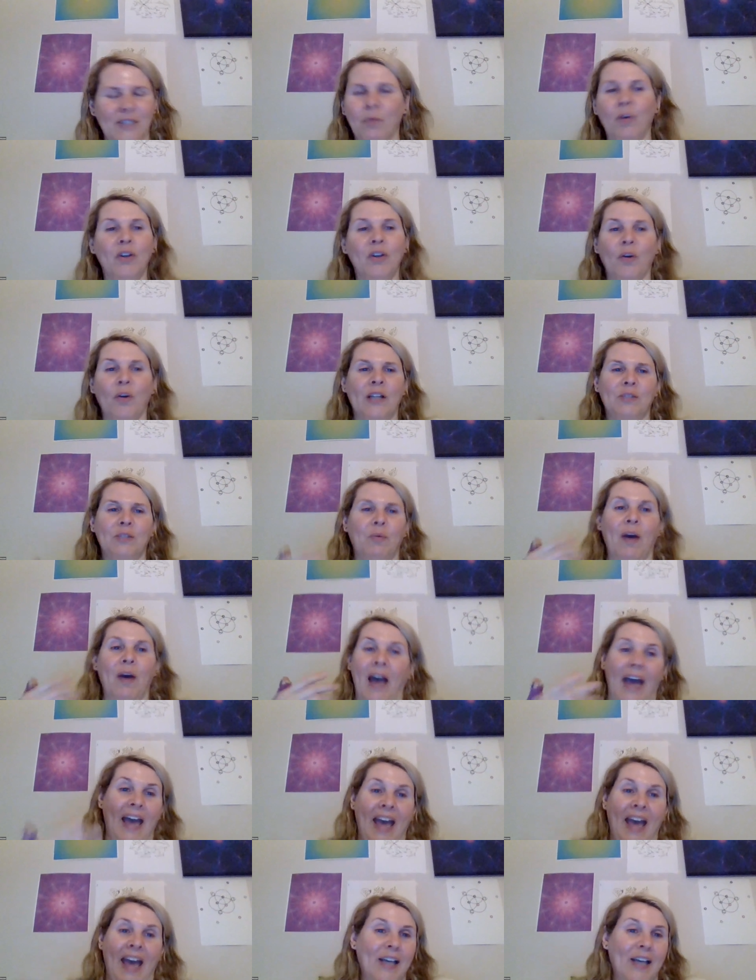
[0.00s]
why
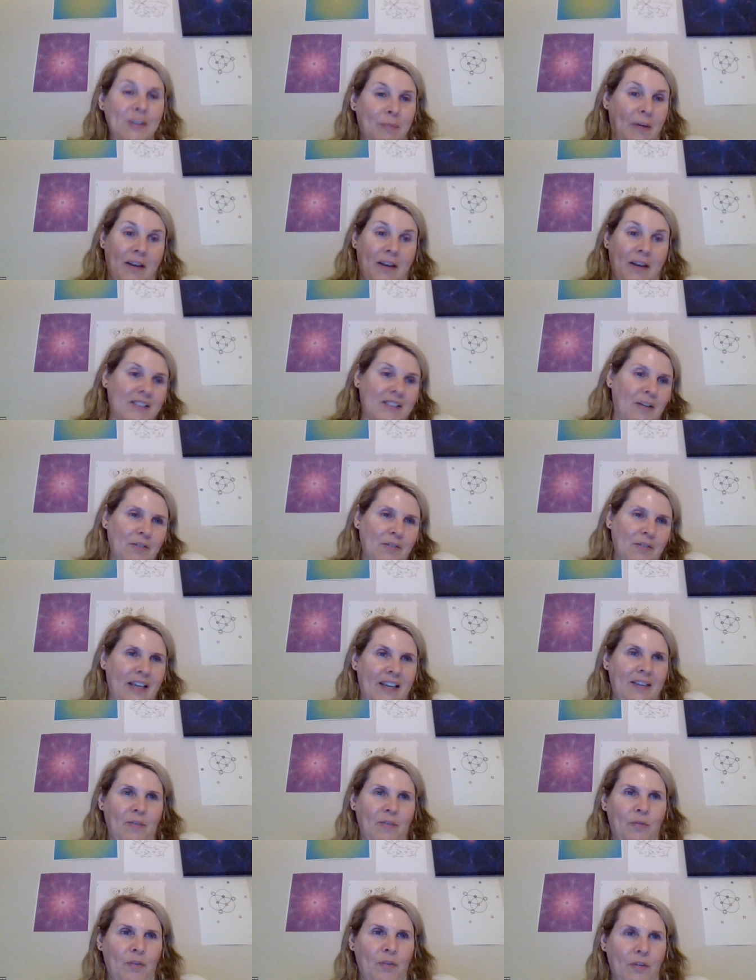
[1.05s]
I asked, because I was like,
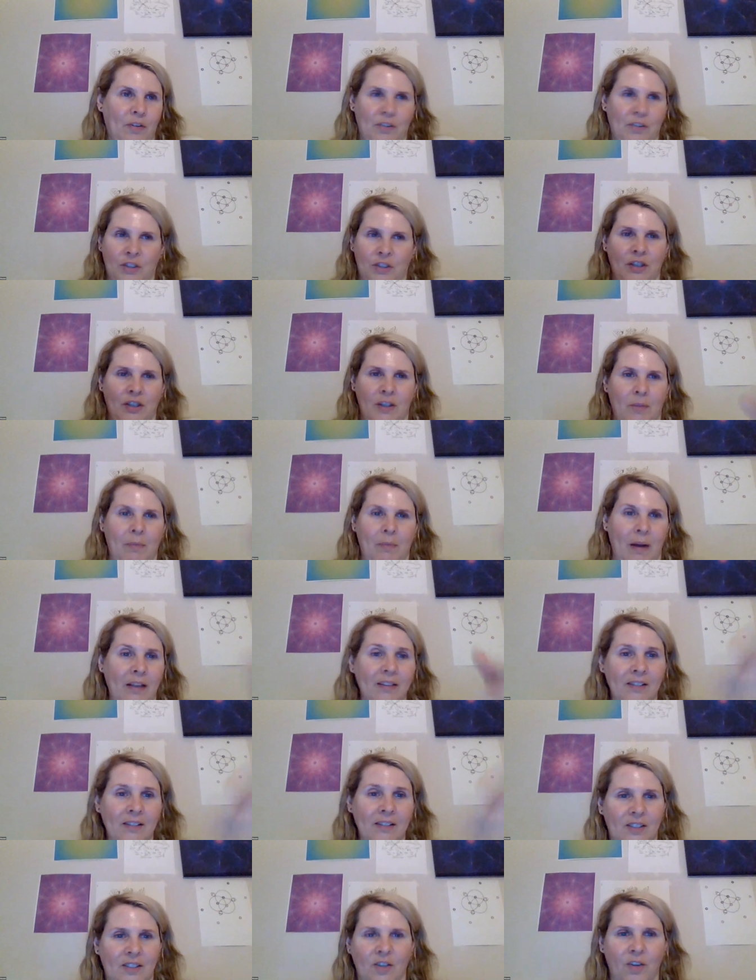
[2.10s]
the button
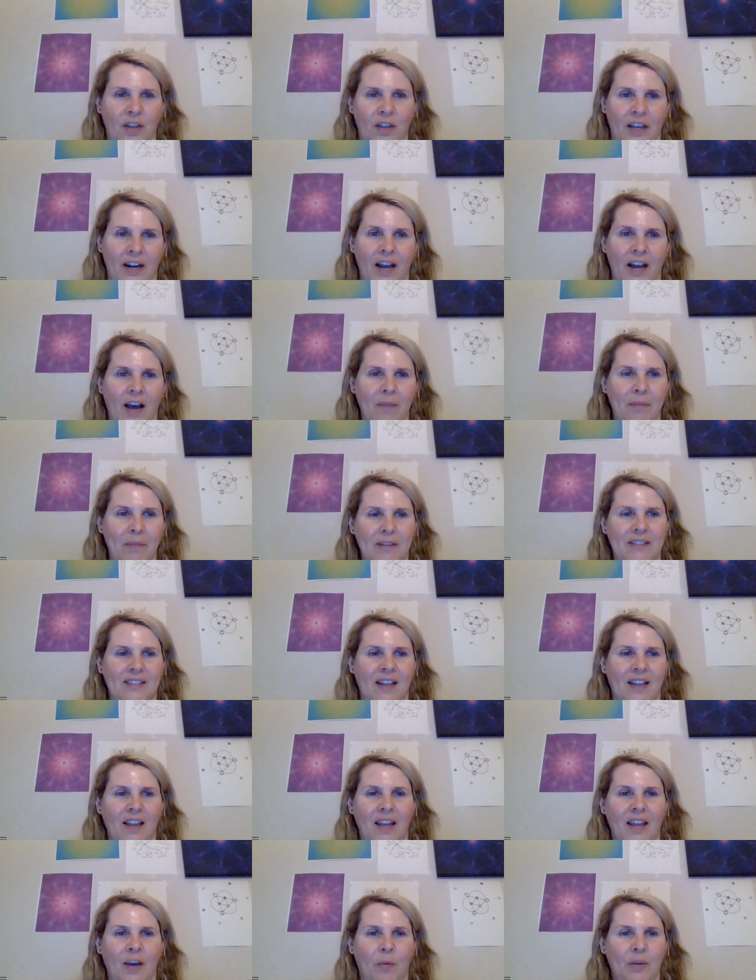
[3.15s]
is still lit up. It's
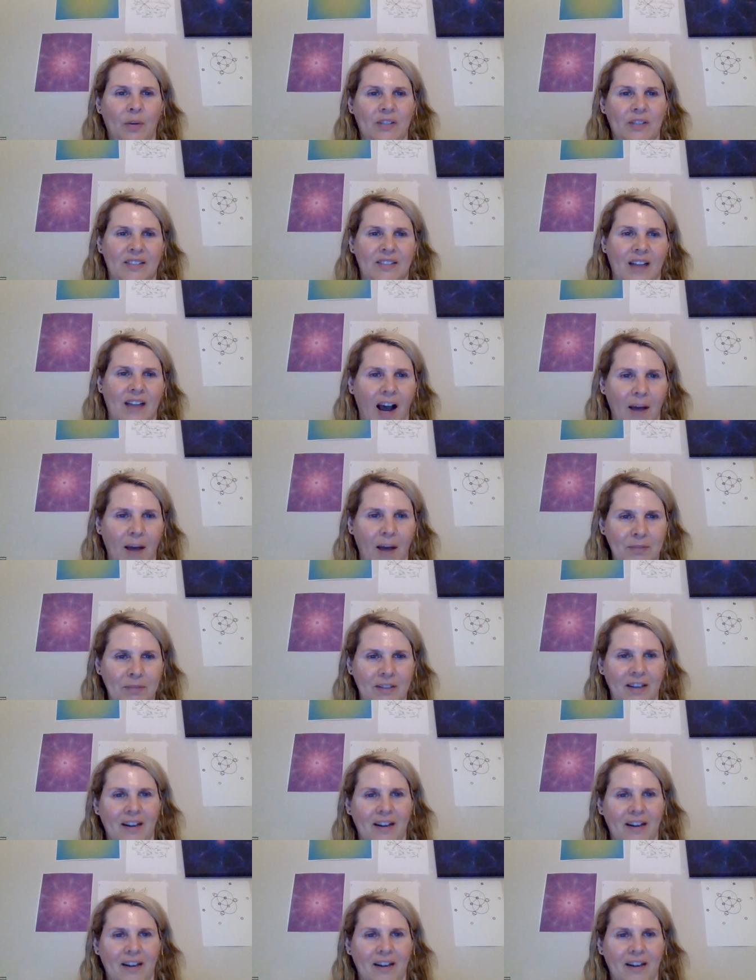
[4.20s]
not like we stopped,